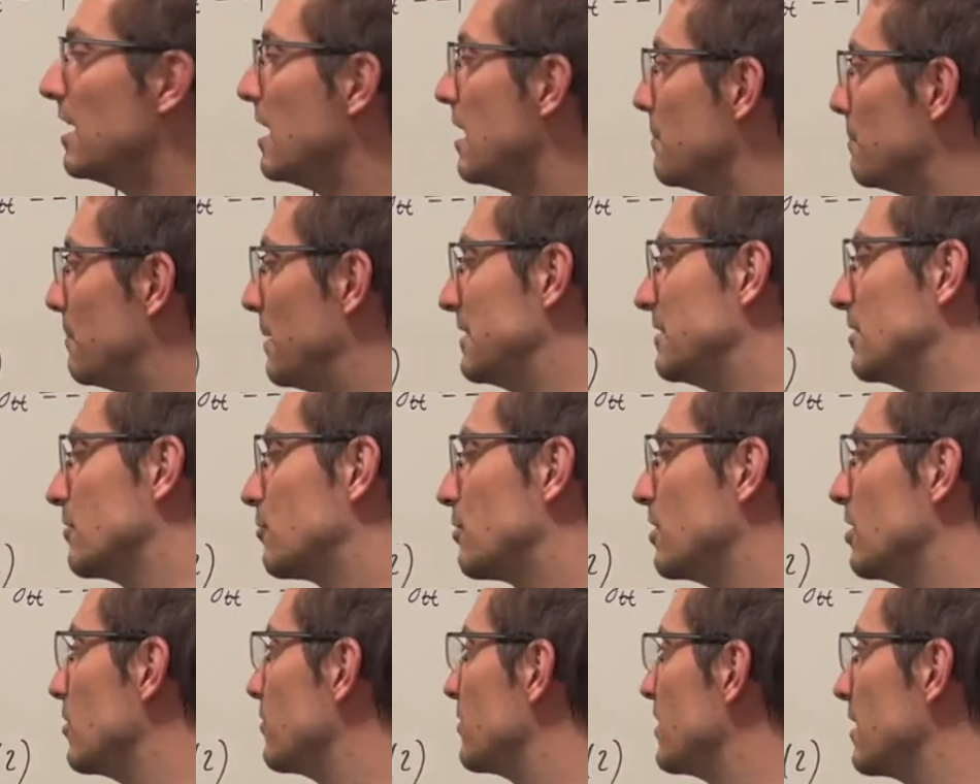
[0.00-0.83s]
But the 3
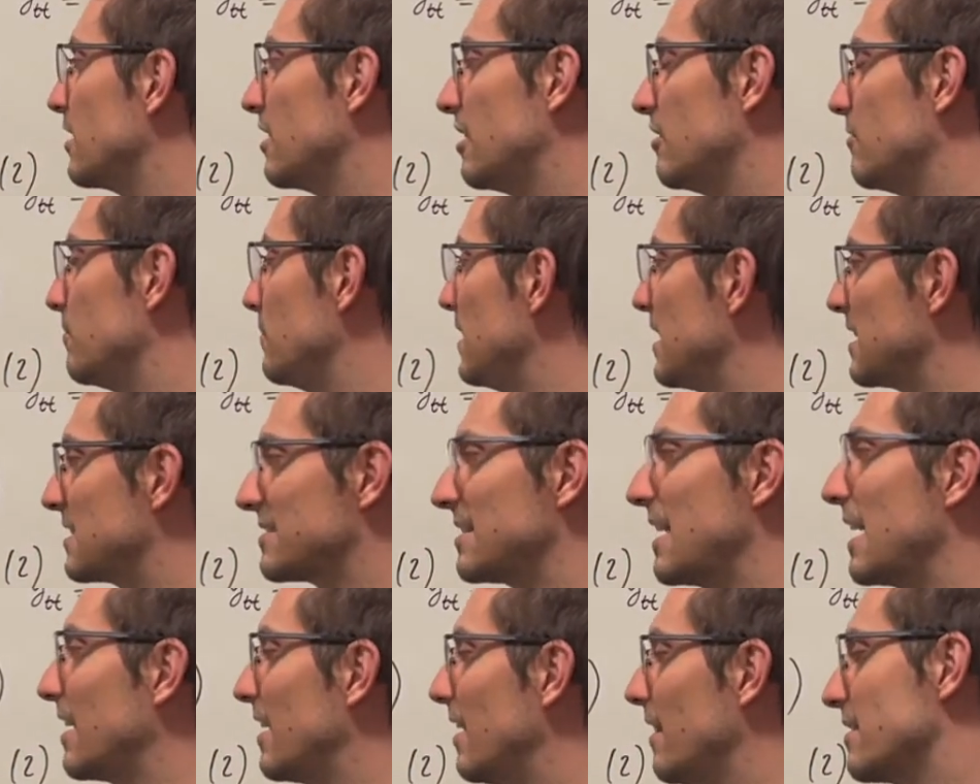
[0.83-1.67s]
of them give me
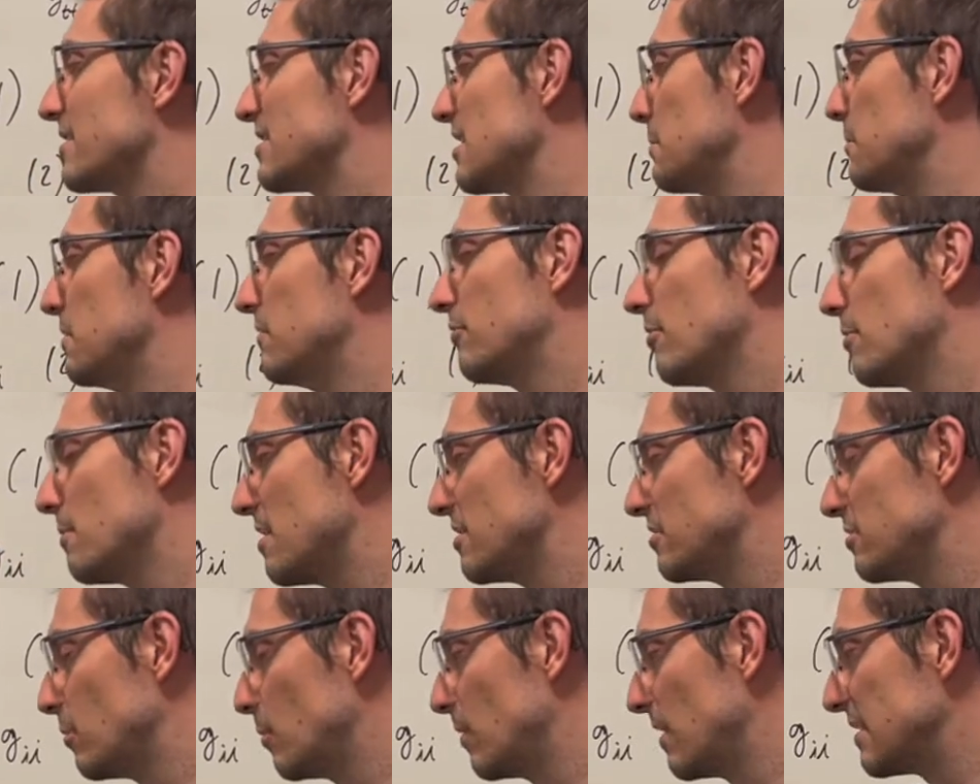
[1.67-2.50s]
exactly the same
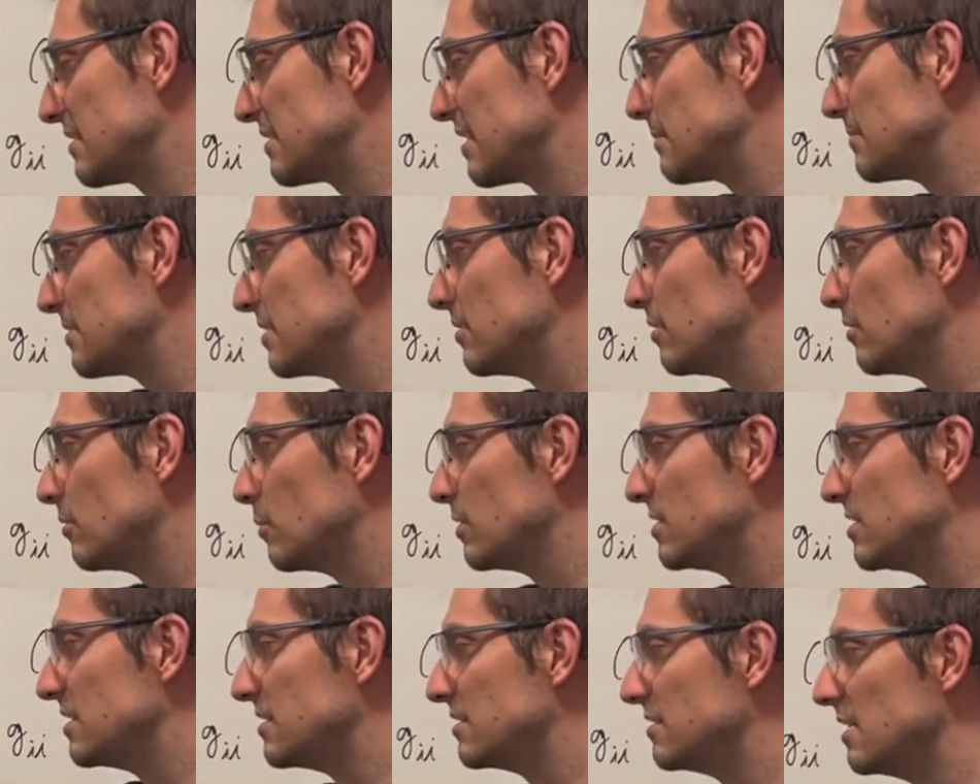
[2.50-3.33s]
information when I substitute,
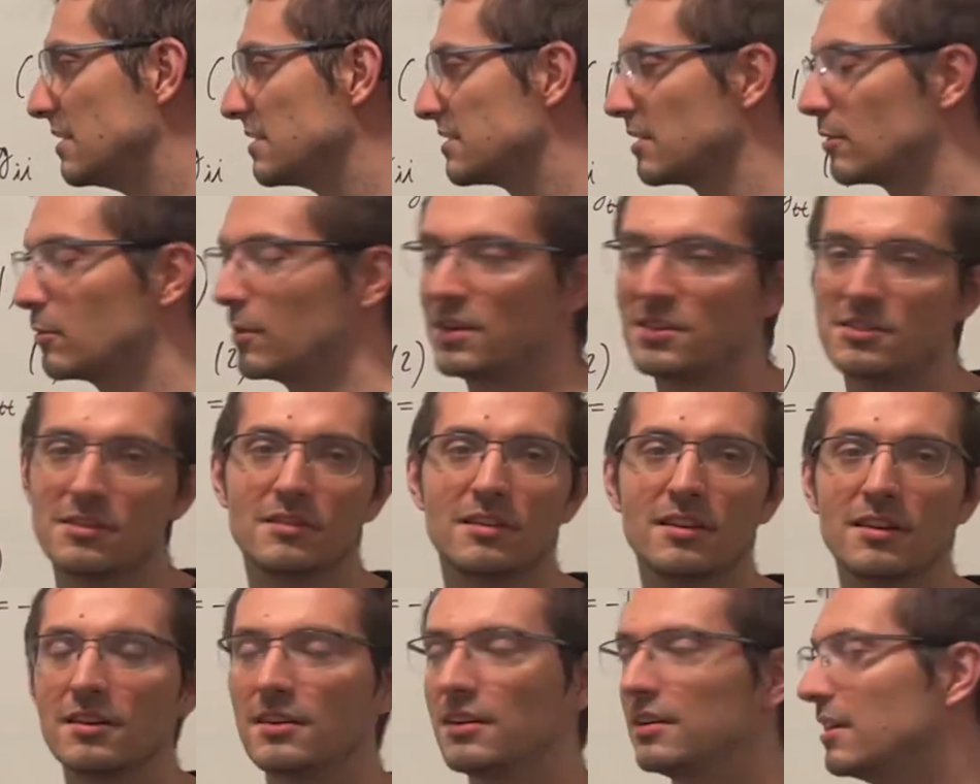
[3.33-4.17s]
which is this equation
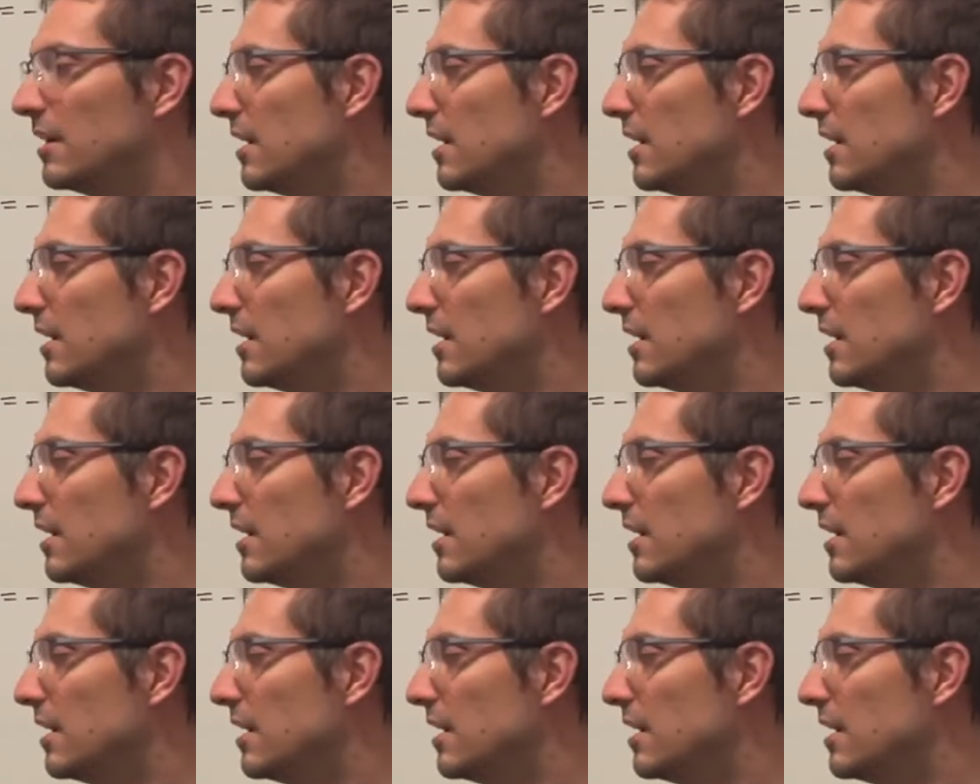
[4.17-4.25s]
here.